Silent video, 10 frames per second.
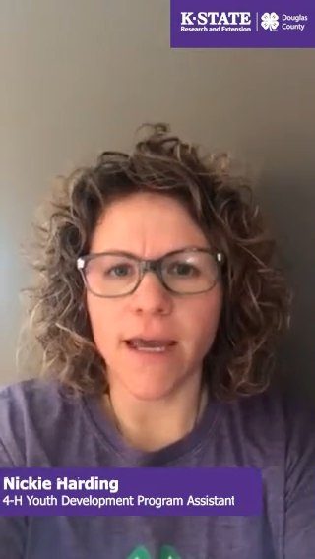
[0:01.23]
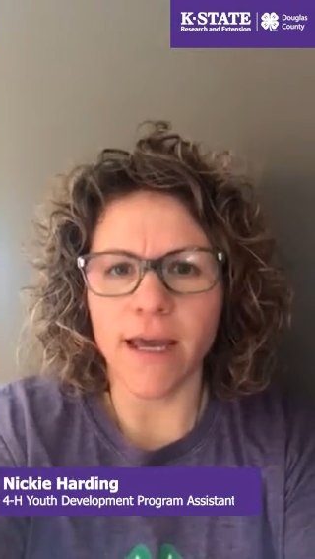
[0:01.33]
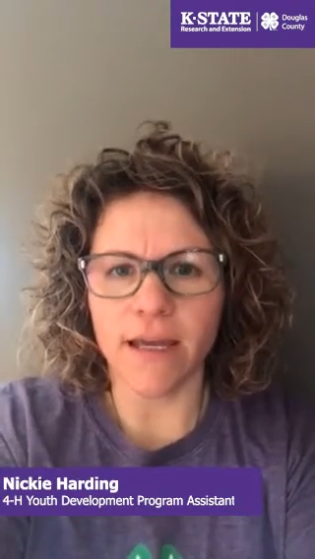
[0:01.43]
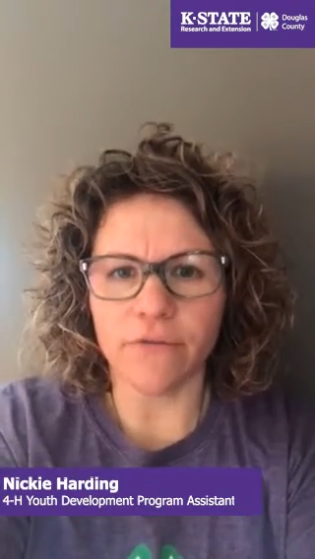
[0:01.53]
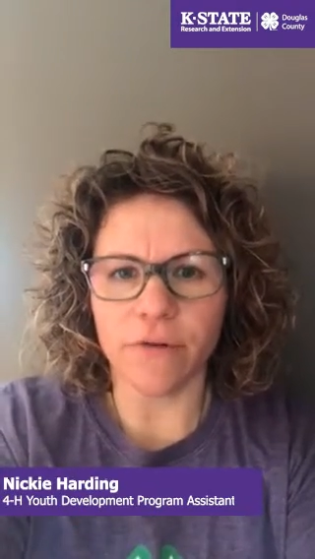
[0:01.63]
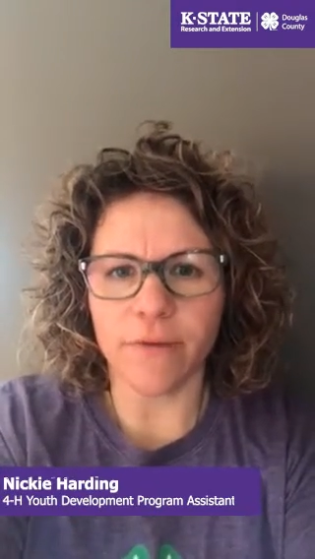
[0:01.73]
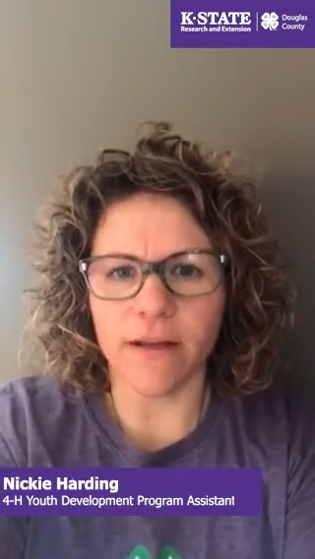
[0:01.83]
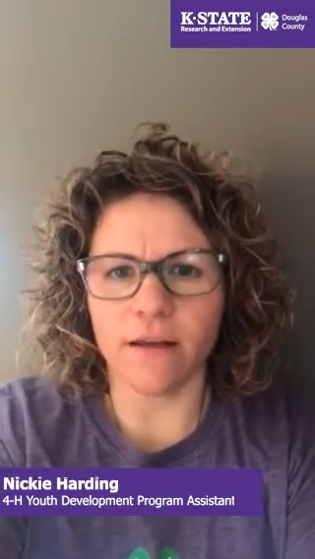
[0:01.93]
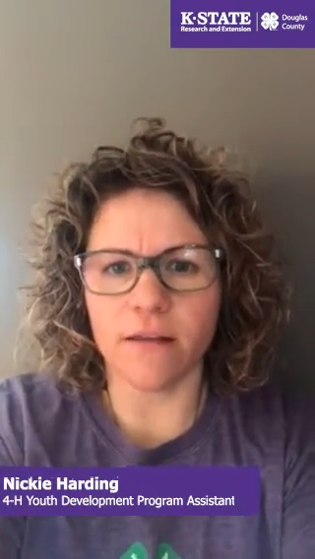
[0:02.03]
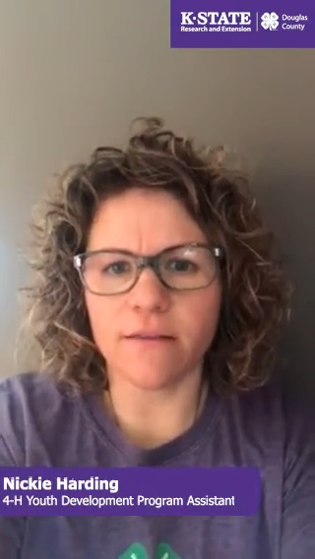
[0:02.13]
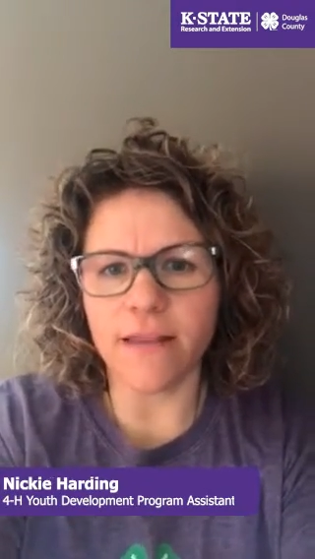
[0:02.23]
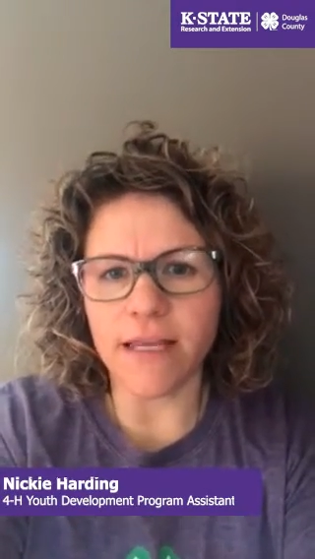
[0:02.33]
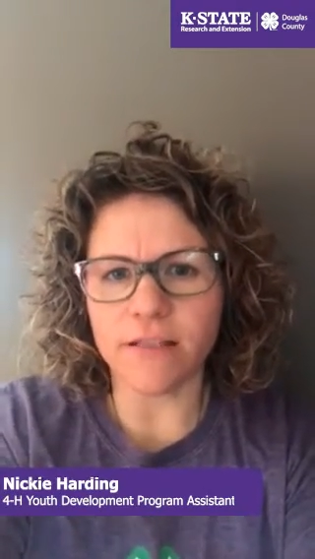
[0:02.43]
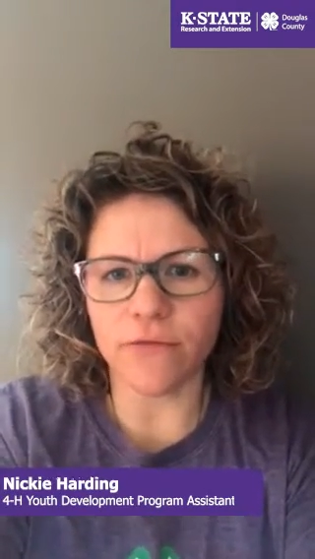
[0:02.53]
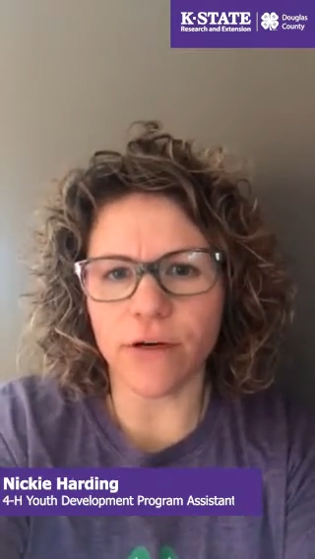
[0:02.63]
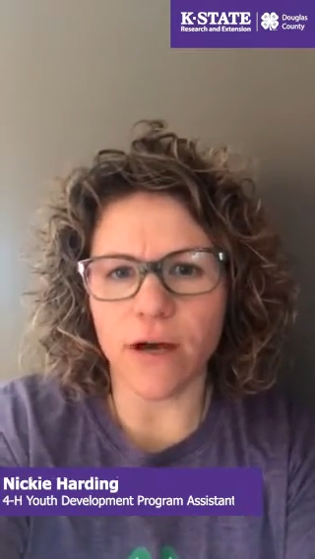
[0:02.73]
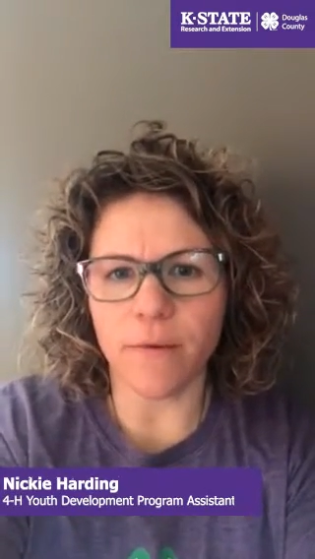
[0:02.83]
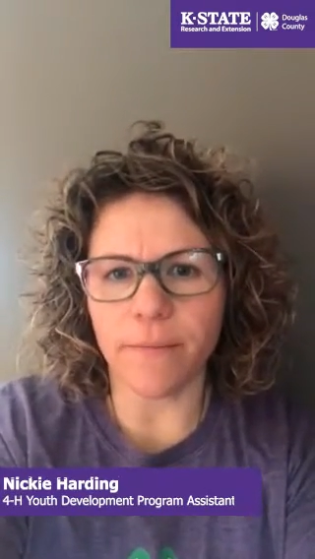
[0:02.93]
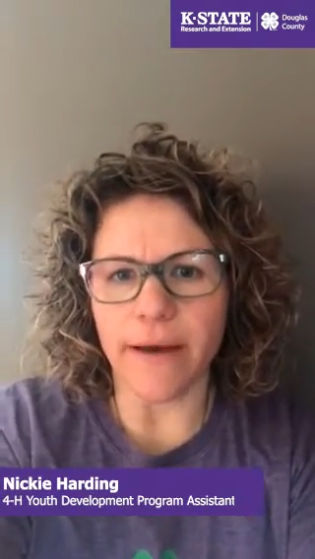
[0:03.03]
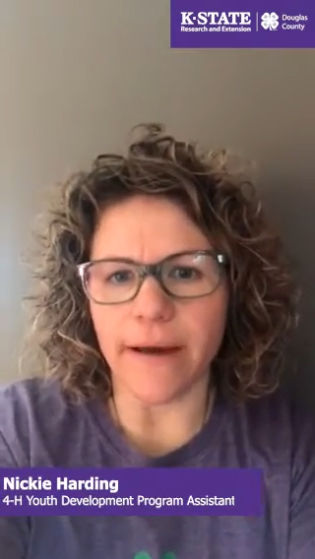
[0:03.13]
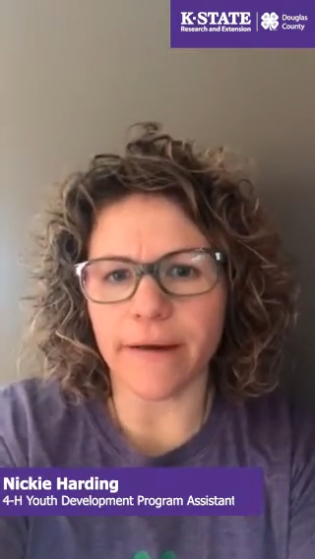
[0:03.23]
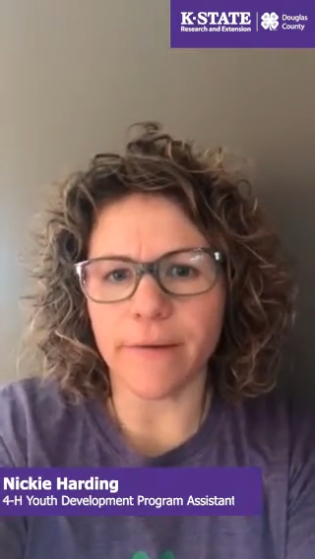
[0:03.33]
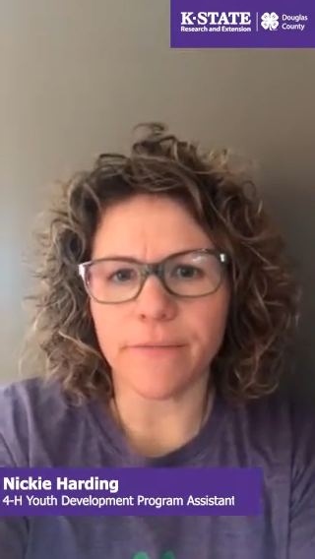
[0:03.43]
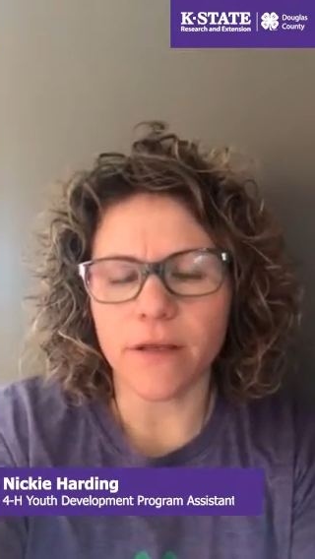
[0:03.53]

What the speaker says: Hey everybody, thanks for coming back.